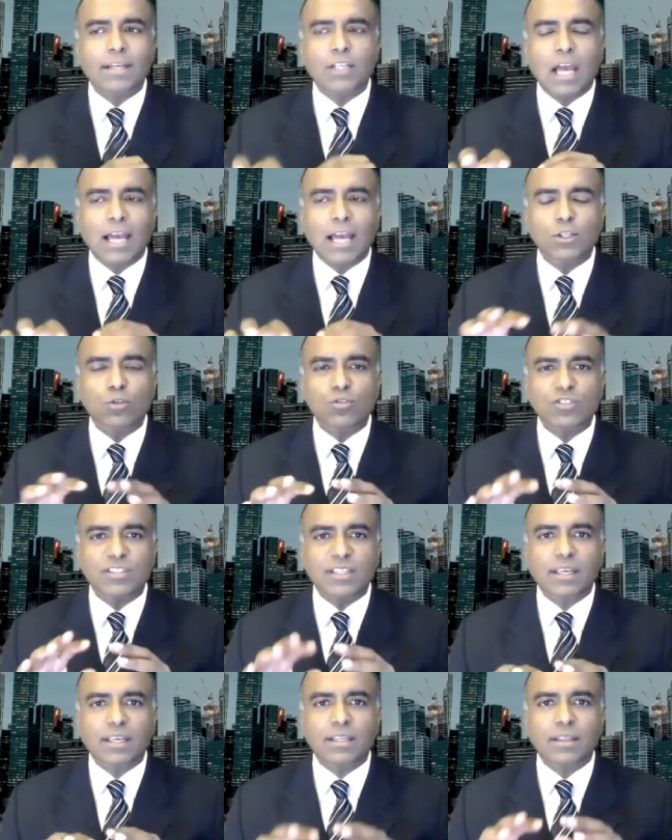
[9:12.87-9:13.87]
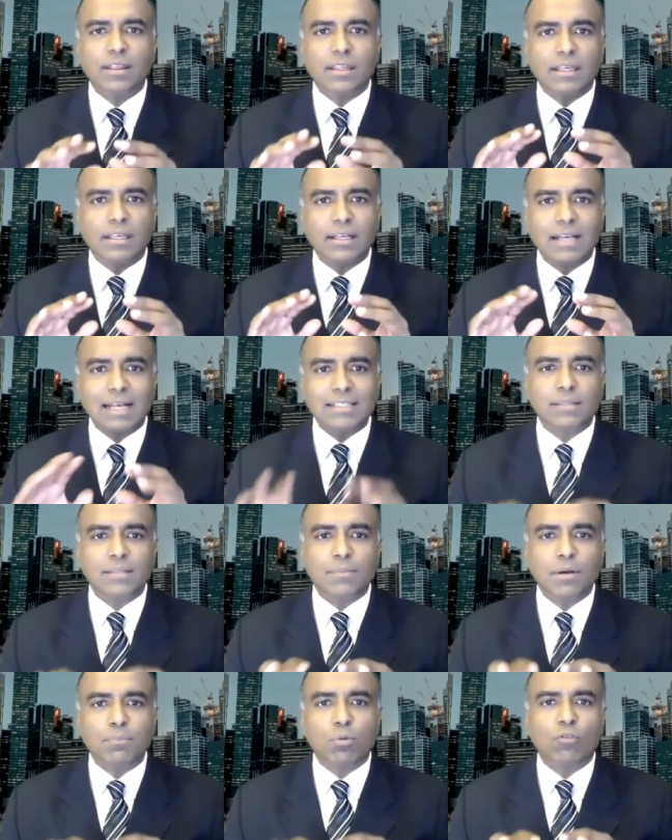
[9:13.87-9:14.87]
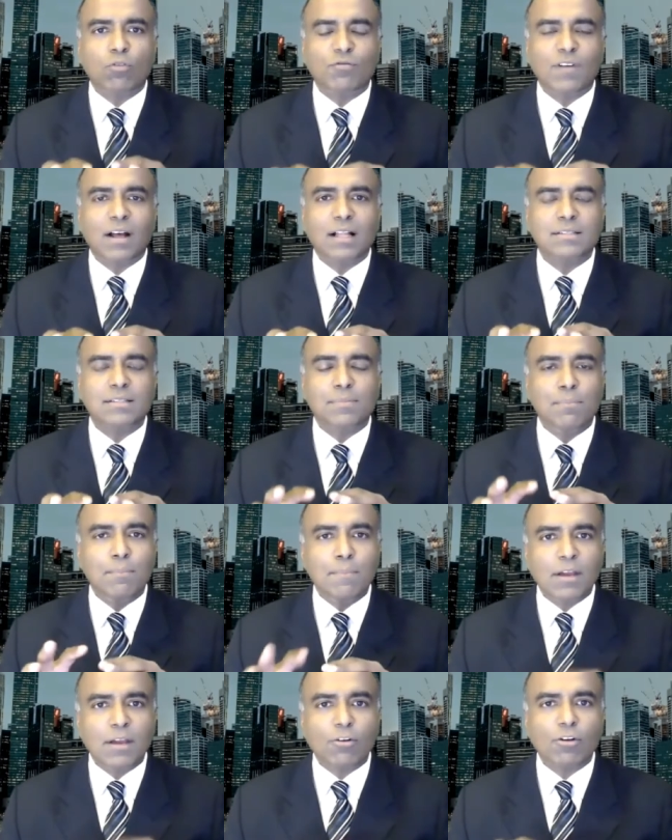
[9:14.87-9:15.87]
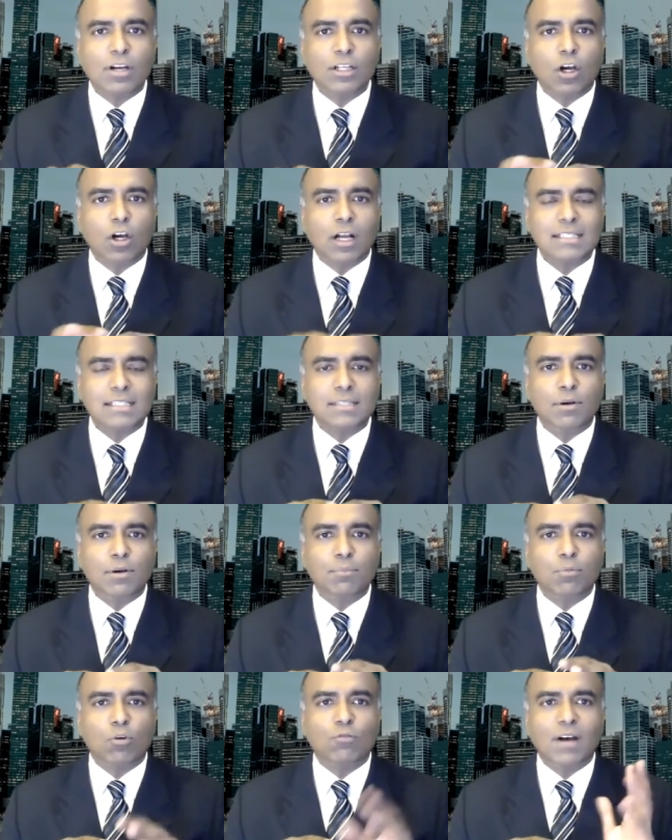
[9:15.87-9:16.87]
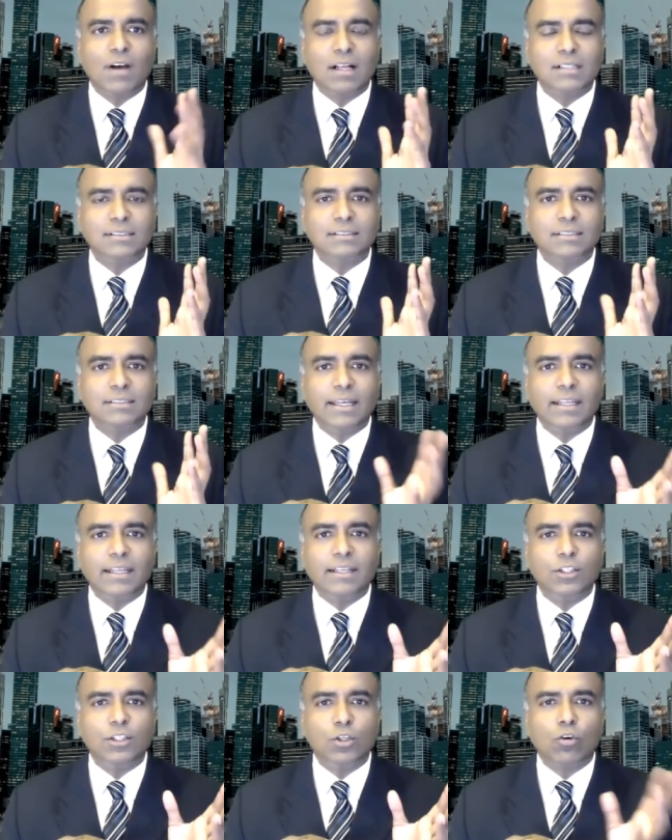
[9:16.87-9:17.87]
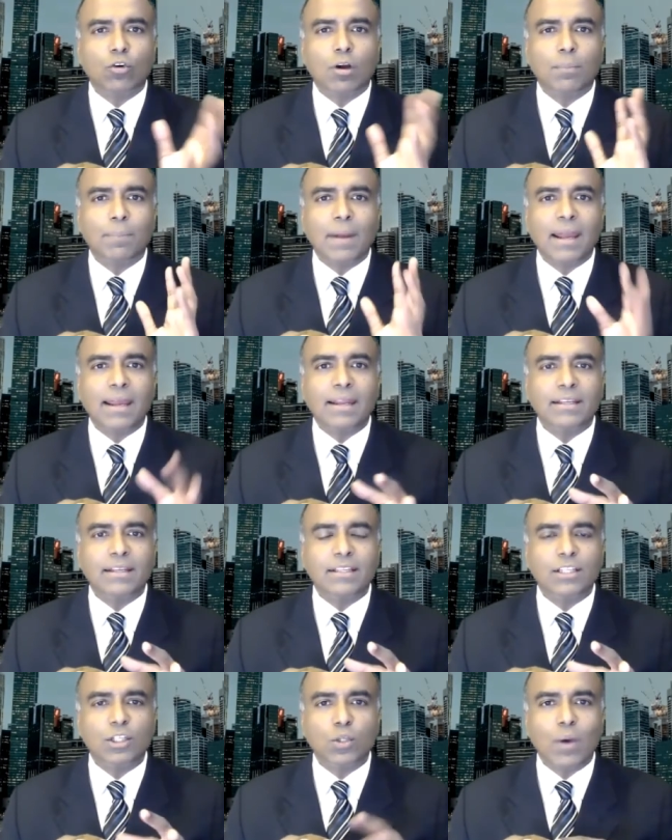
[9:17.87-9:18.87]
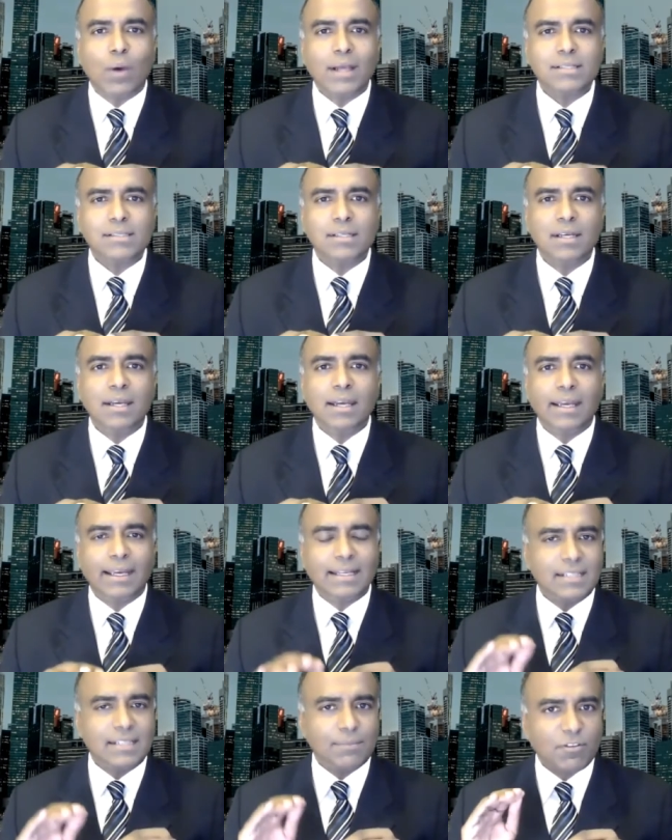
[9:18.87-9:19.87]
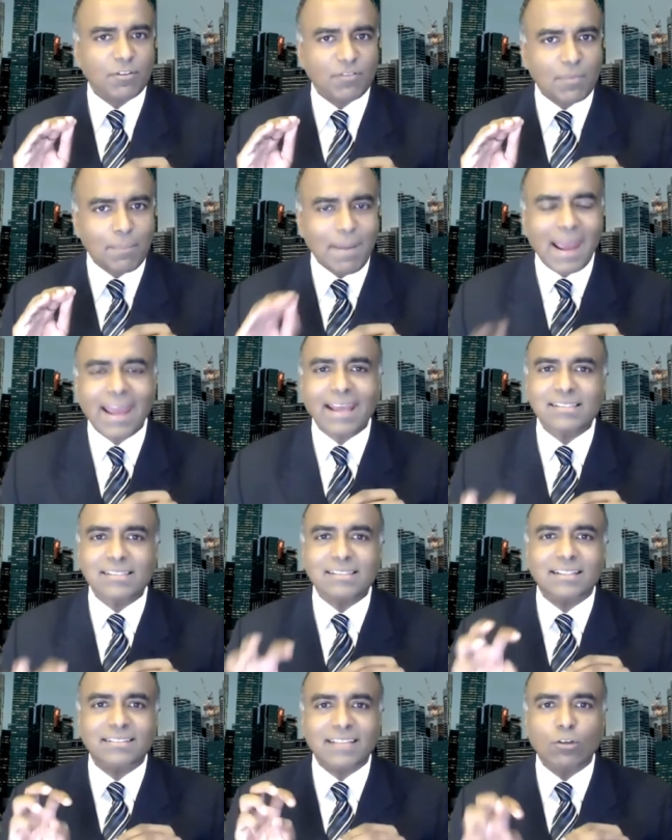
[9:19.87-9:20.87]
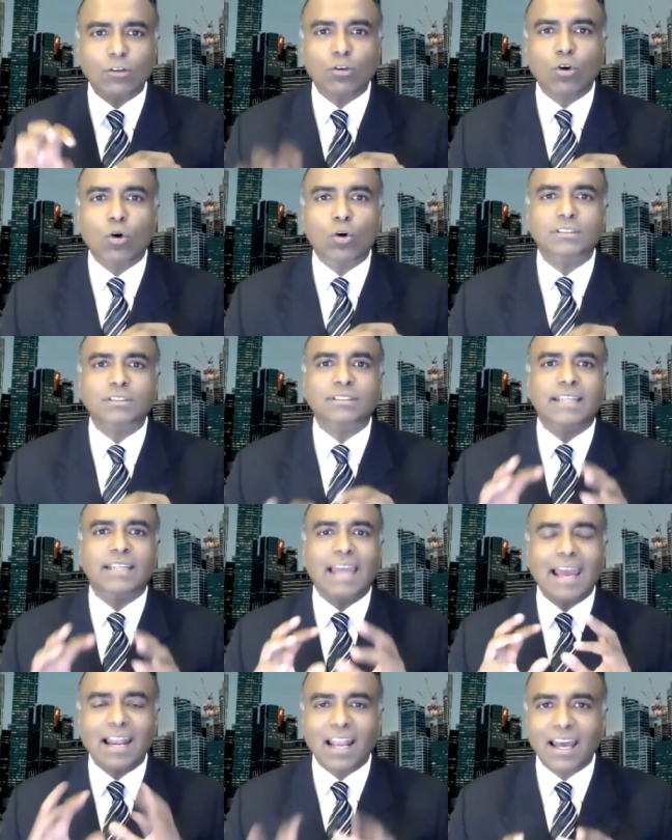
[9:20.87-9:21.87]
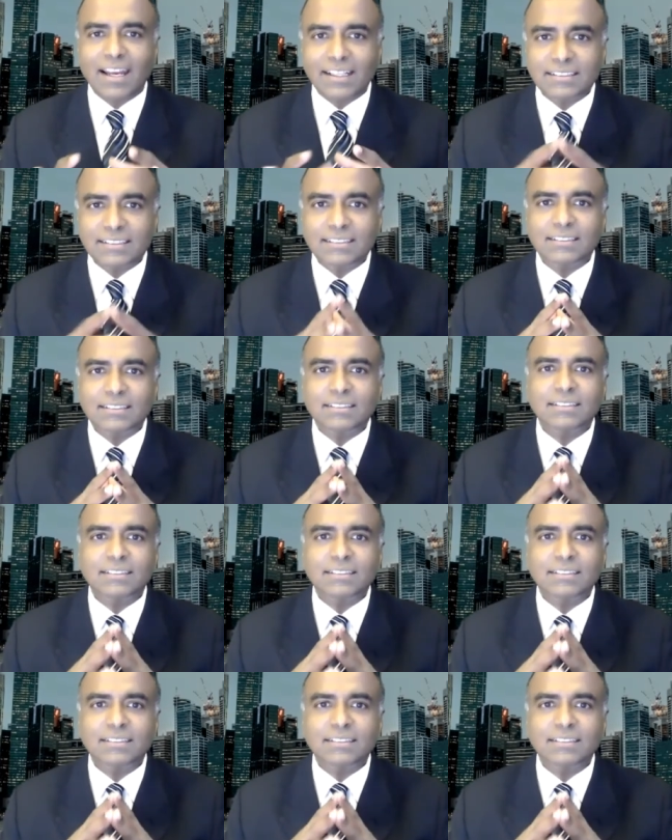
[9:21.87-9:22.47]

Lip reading: are you seeing the customer profiles mirror your customer profiles in Europe and in the US, in terms of the banks, the telcos, the airlines?